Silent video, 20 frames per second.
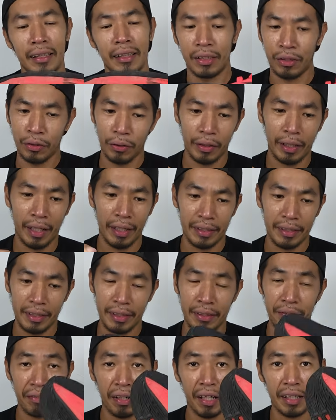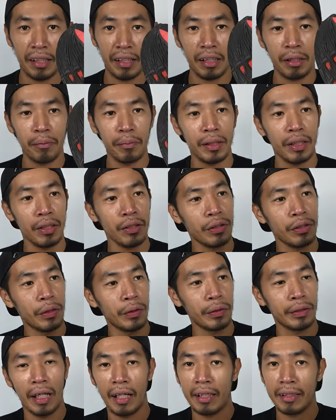it's okay, just 500 km,
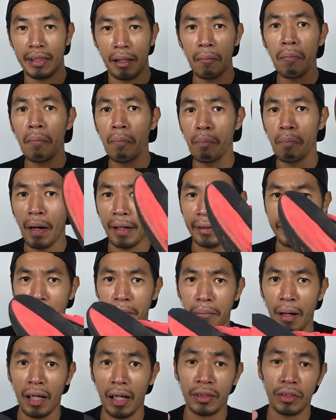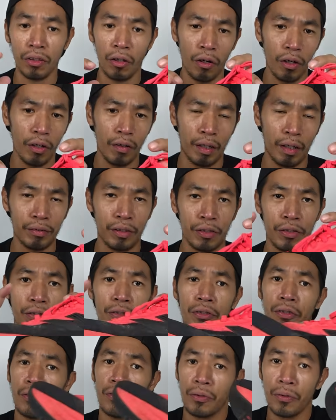so there's some better marks all around the
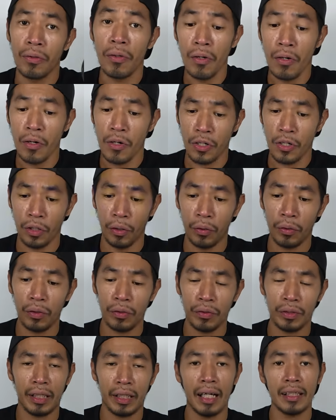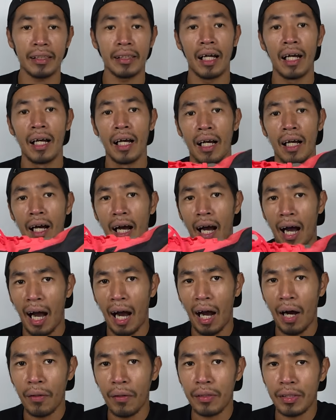shoes to show you guys
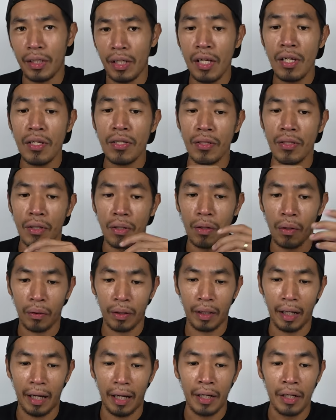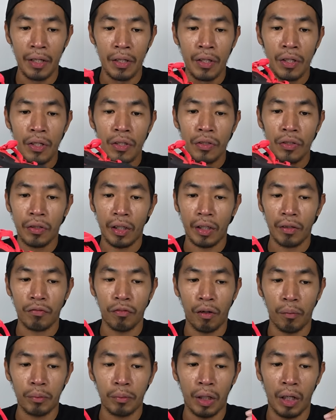how this look like.
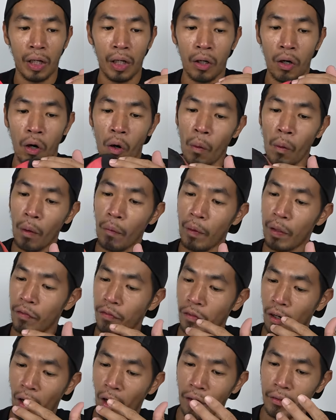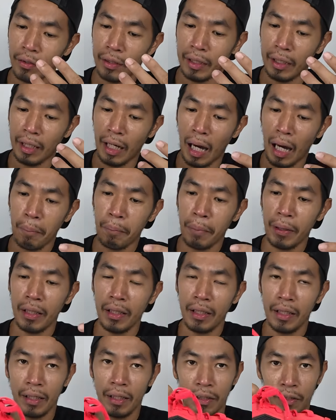Straight from the overview on the
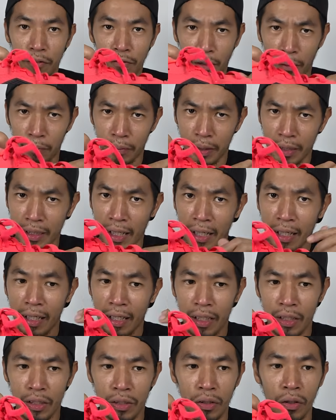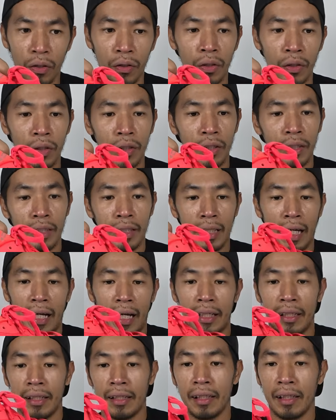upper, from this side, it look
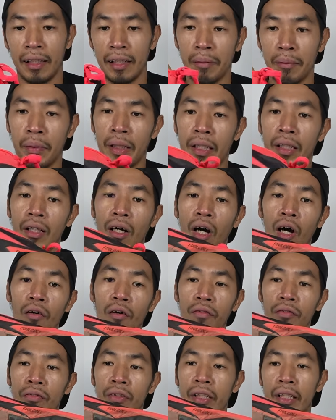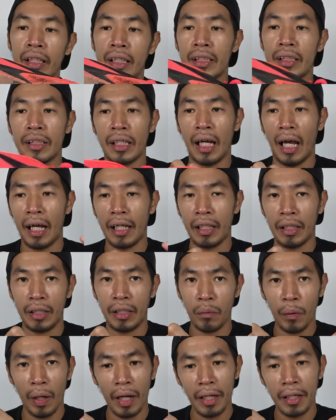like a bit of dirt
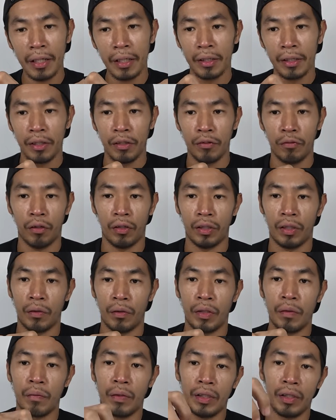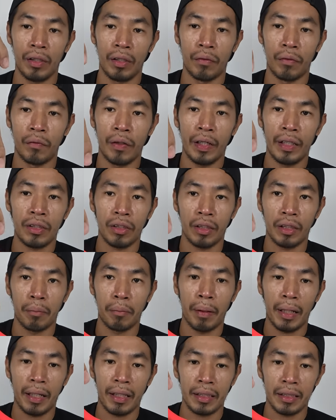anywhere. For the even the red on
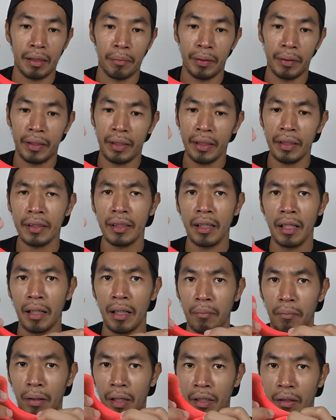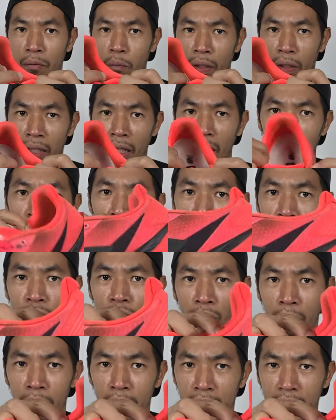the back is a bit dirt. But when I look
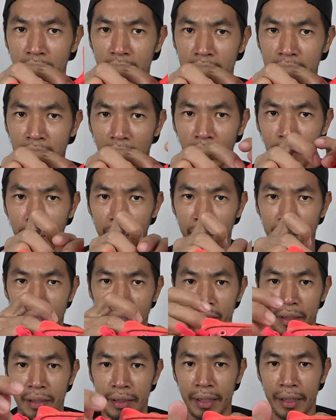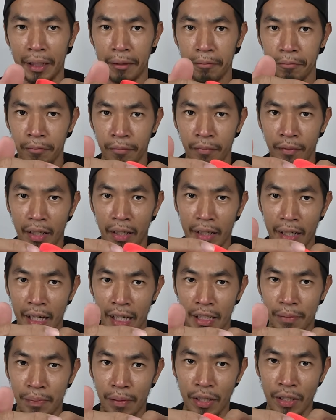from inside over here, this side,
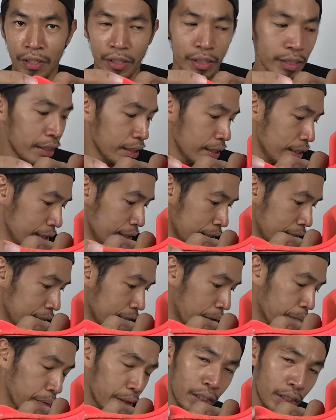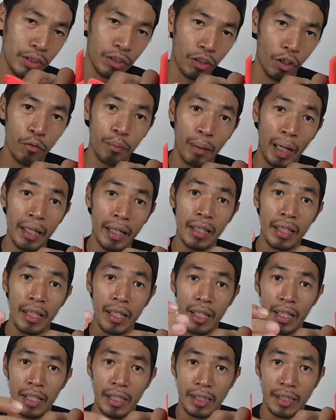especially this side, because of my
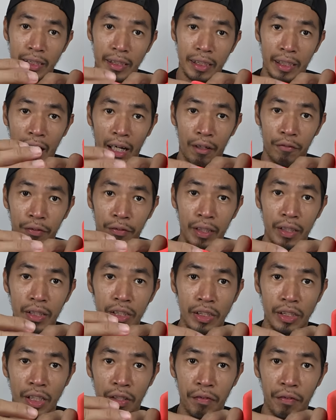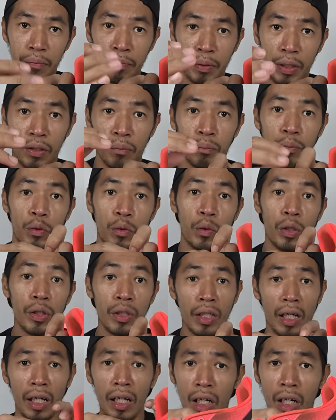cuffling shaving
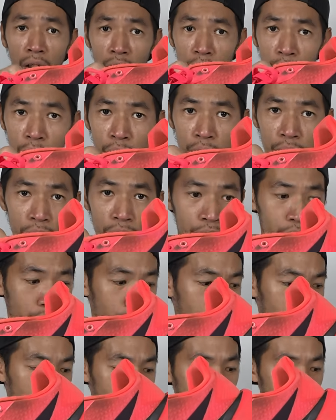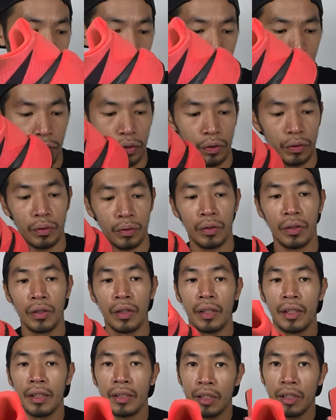between the two shoes. So
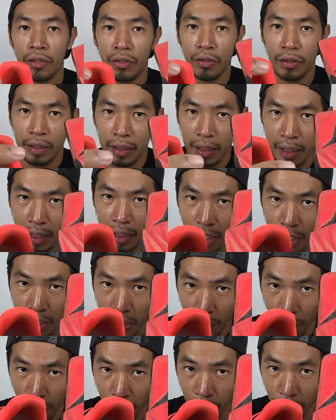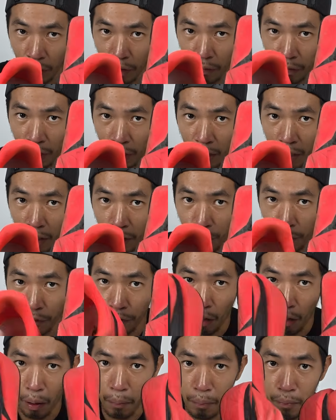the shoes is shaving with the
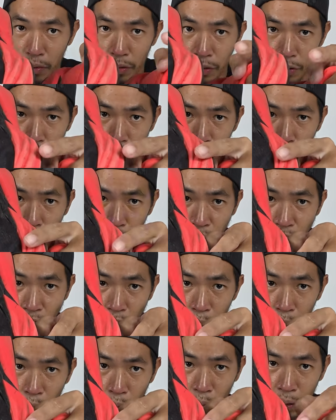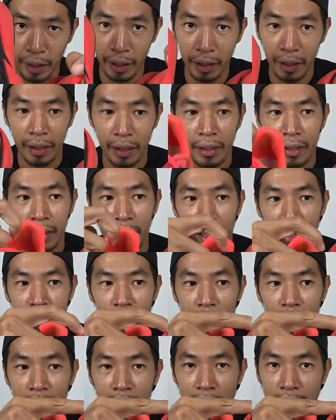foam, so both foam over here
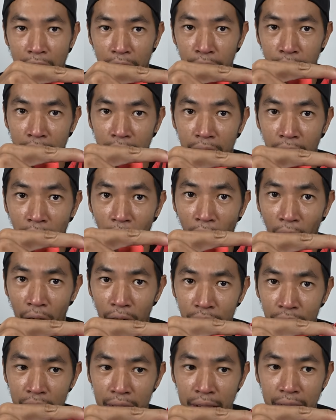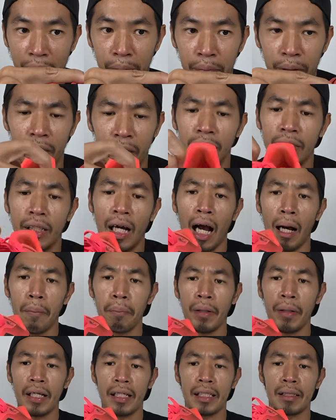actually is shaving on this side because the
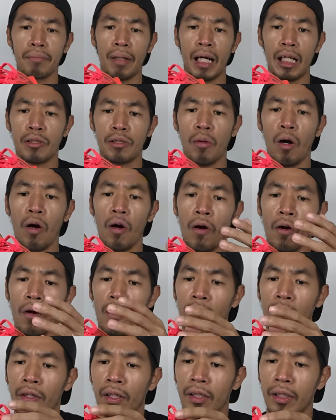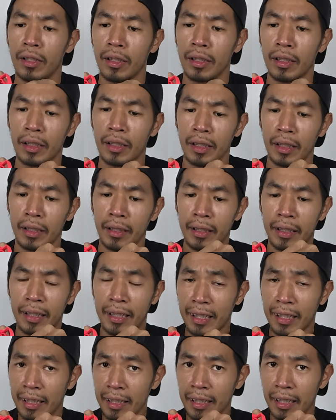upper is much more
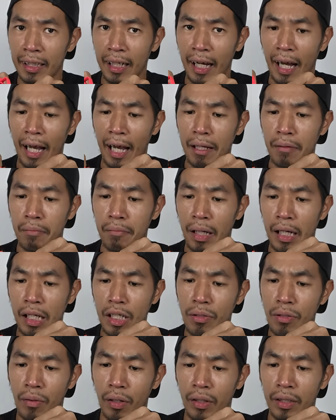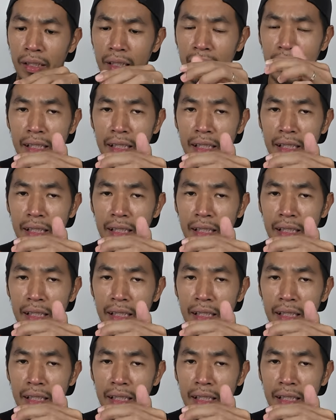thinner and much more